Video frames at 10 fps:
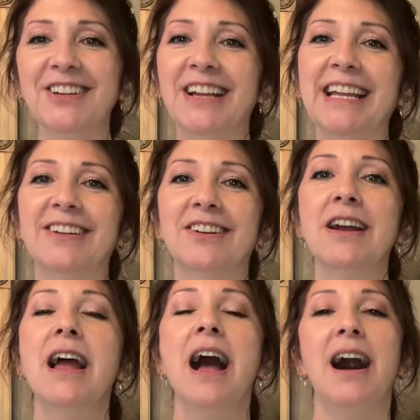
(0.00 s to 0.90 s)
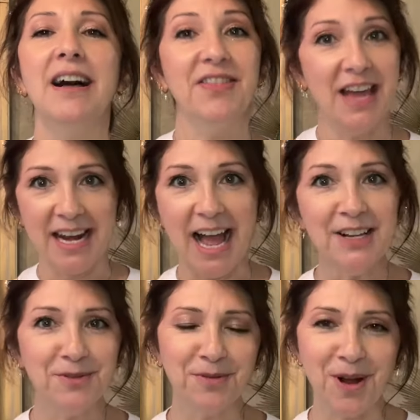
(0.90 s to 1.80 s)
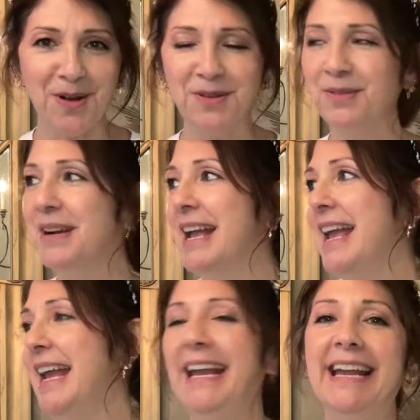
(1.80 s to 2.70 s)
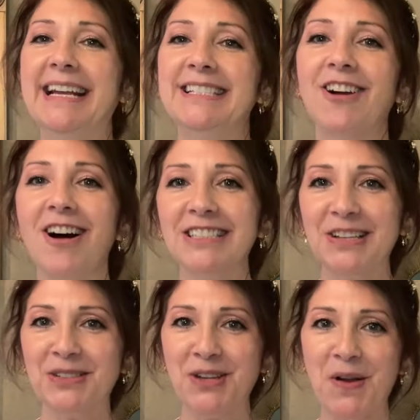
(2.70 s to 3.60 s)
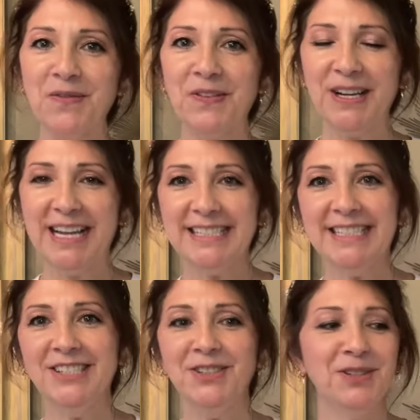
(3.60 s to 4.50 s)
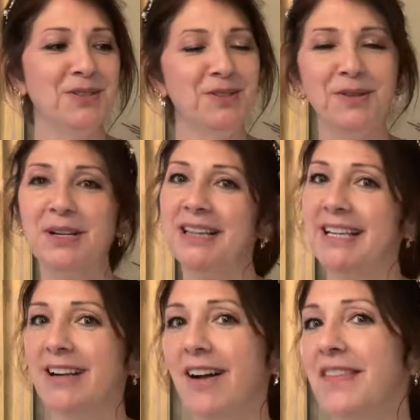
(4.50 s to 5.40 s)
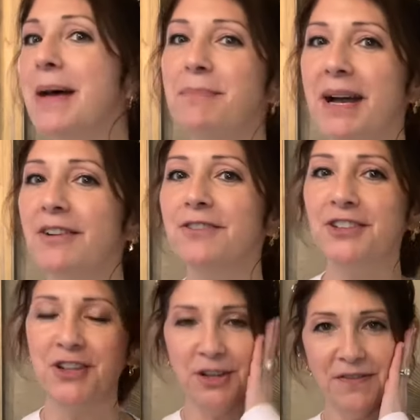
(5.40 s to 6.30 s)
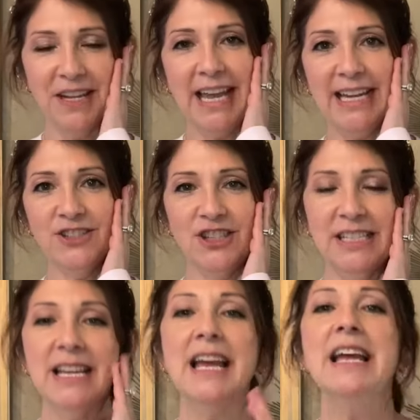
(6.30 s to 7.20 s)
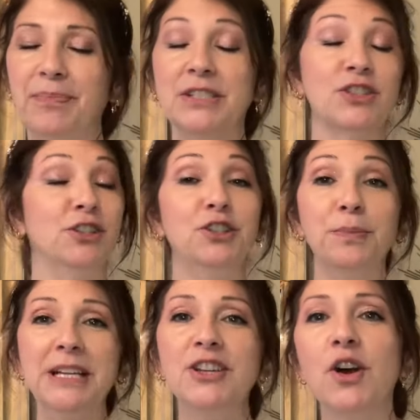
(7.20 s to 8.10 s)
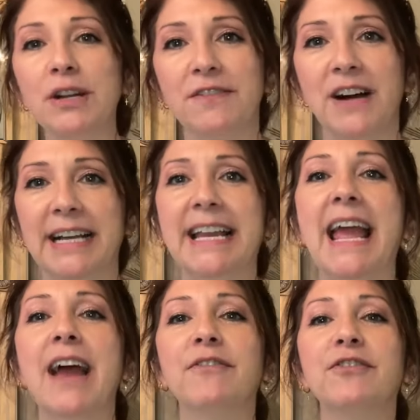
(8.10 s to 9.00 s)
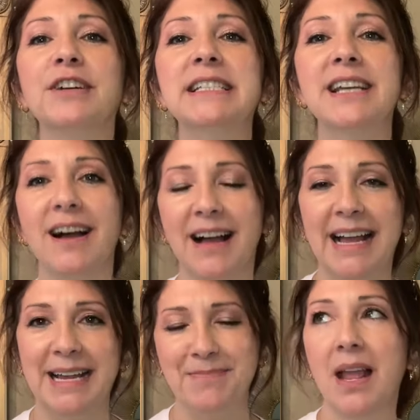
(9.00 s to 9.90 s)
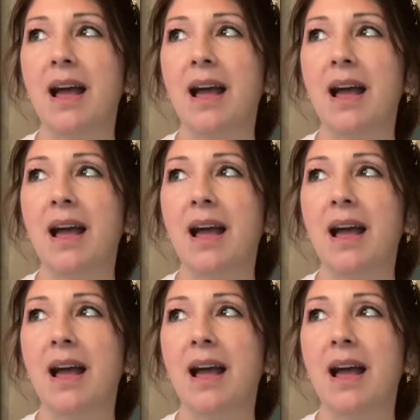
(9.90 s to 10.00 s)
creator that I grow. And also don't forget to click on that bell for notification so you'll be notified every time